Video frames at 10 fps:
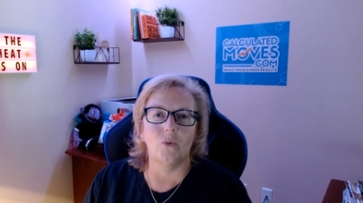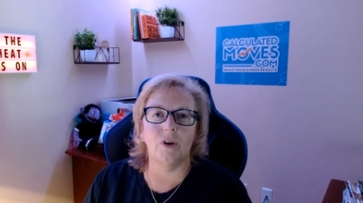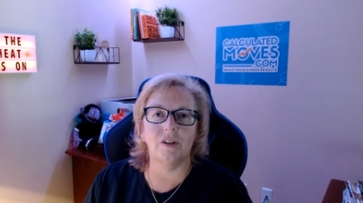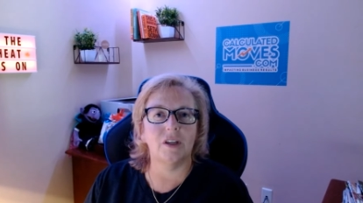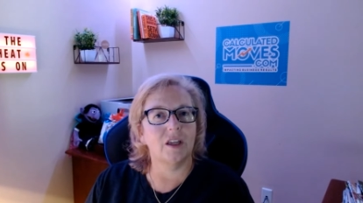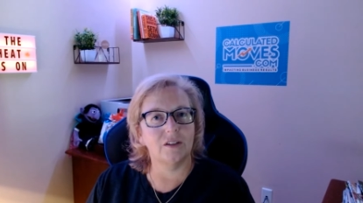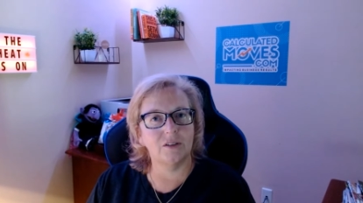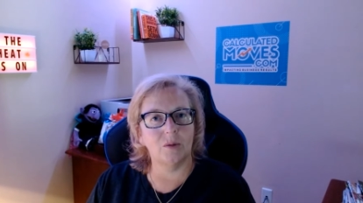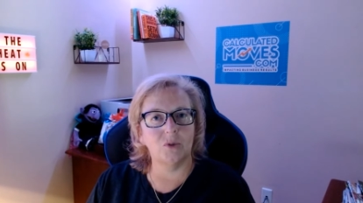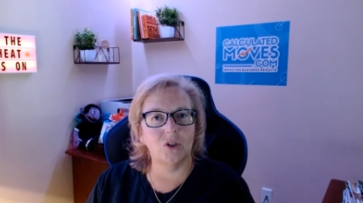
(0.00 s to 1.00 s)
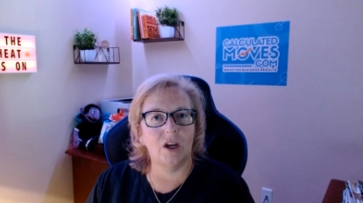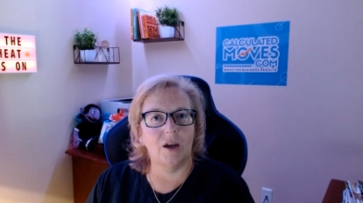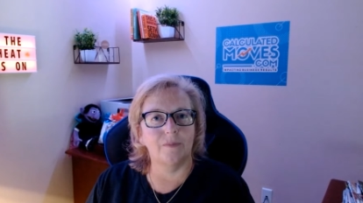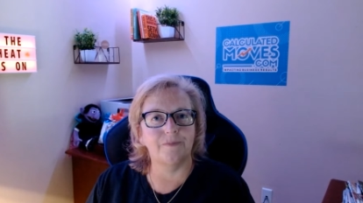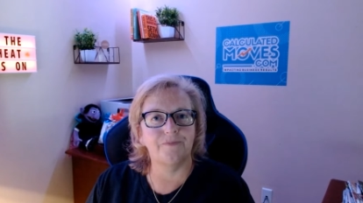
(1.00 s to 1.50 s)
wanted to get a summer
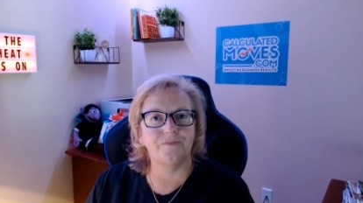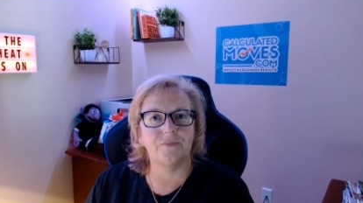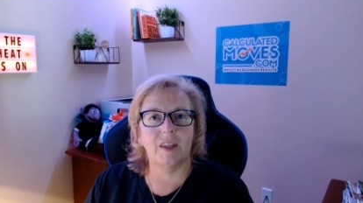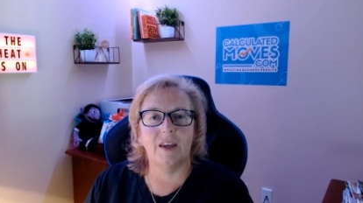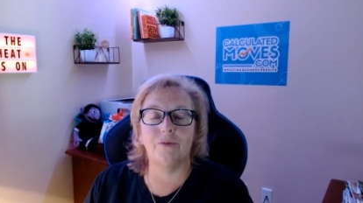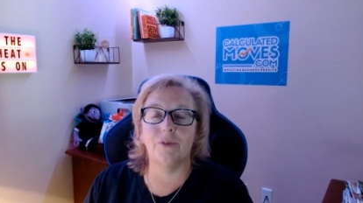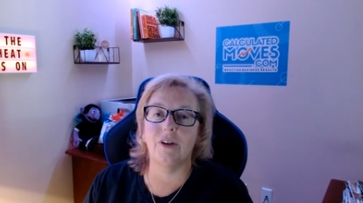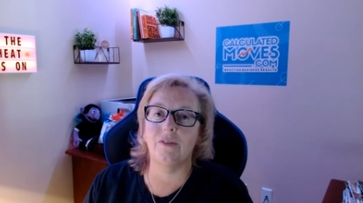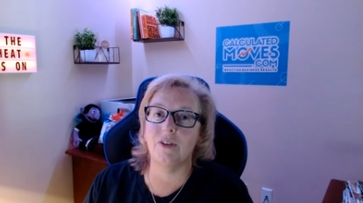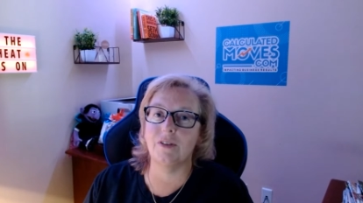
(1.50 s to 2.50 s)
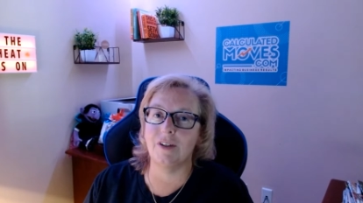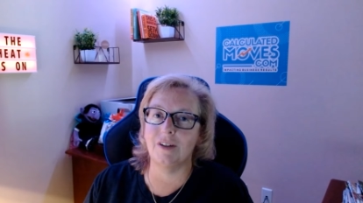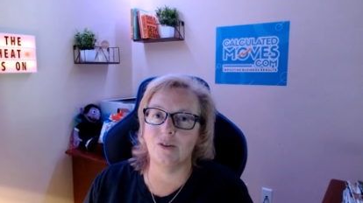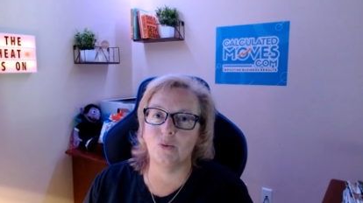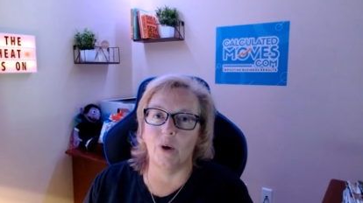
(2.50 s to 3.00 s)
job a friend of his
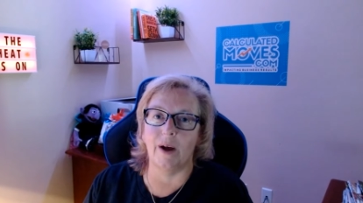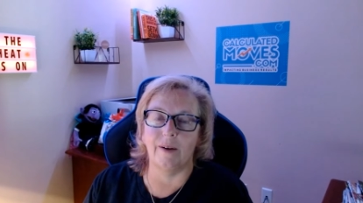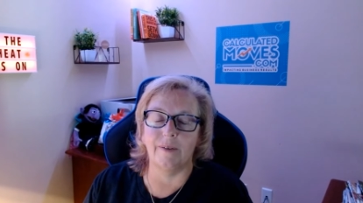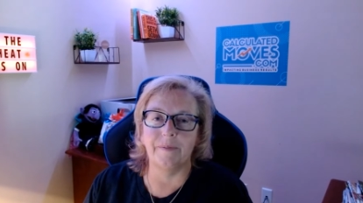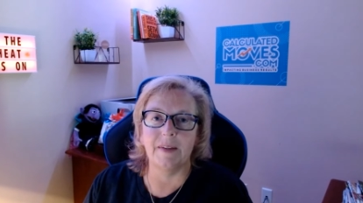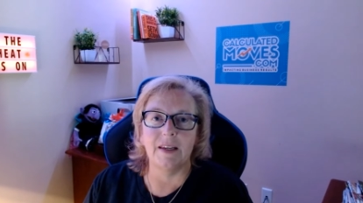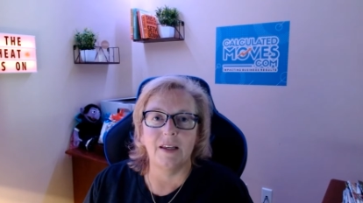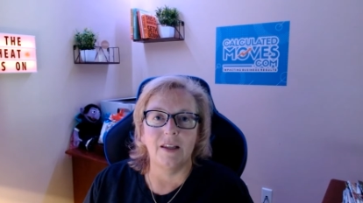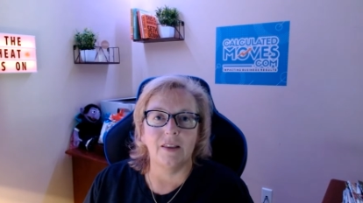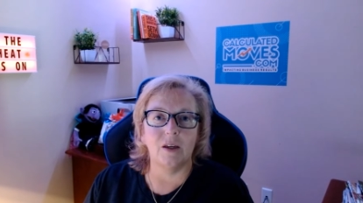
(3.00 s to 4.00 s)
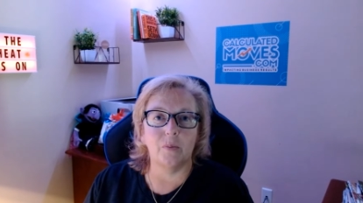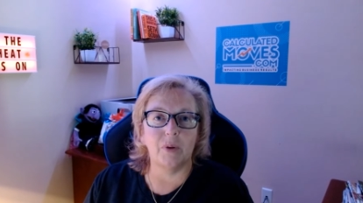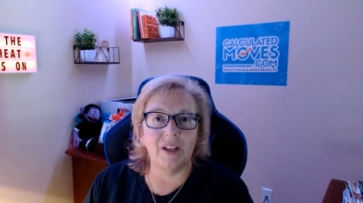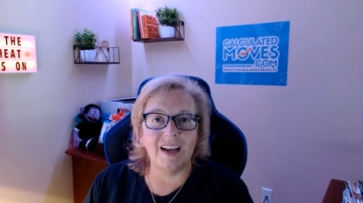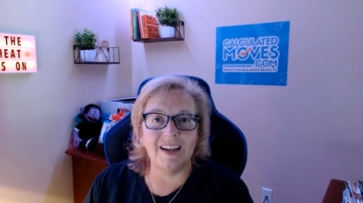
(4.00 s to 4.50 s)
did as well. They
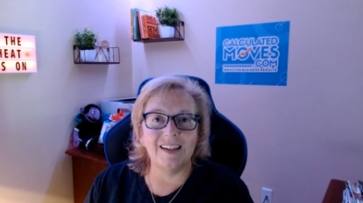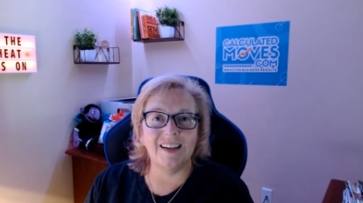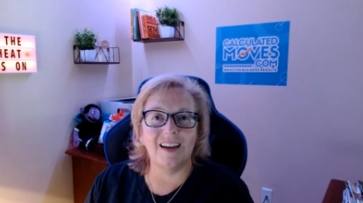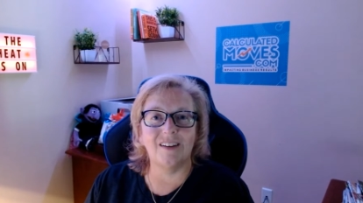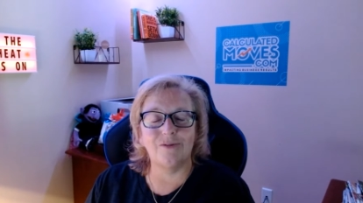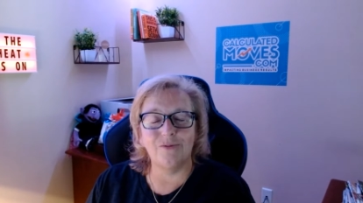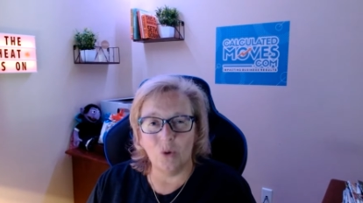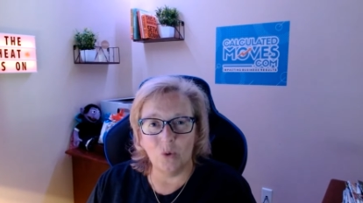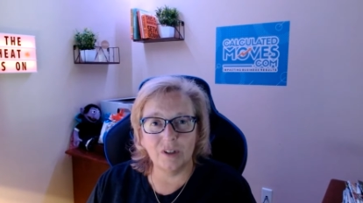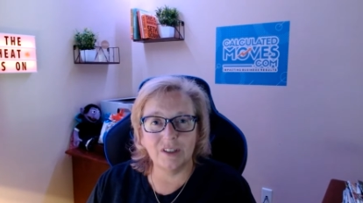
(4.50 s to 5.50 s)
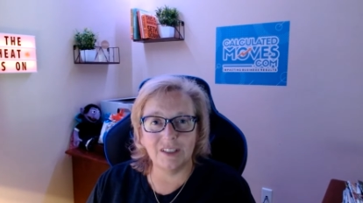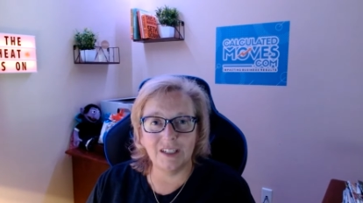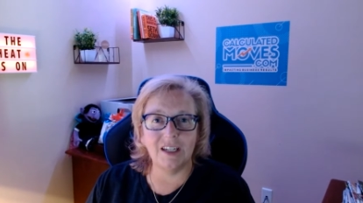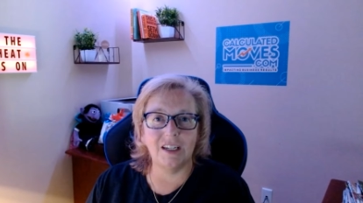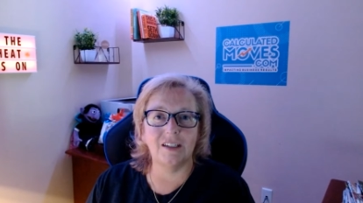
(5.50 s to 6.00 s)
applied at
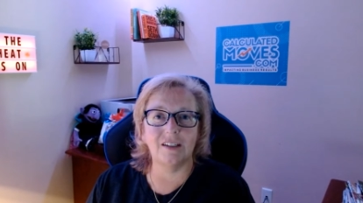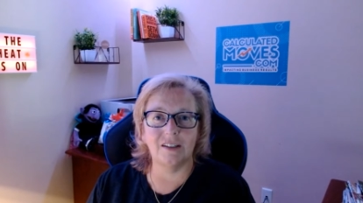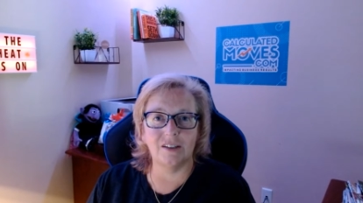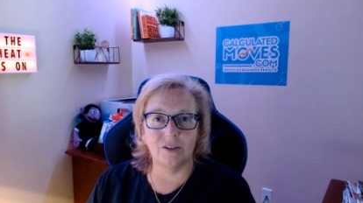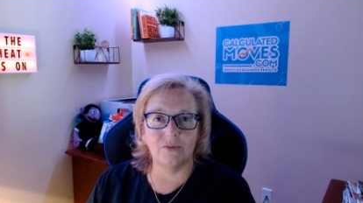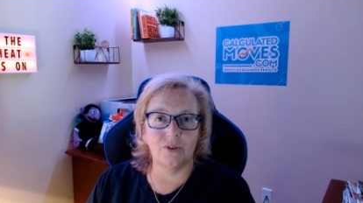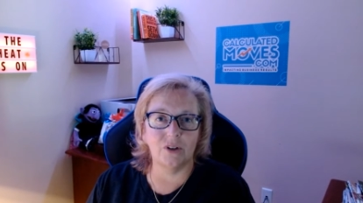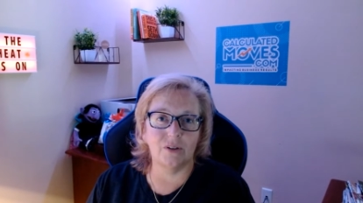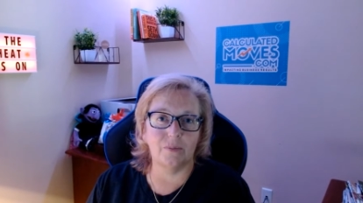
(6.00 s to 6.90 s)
14 different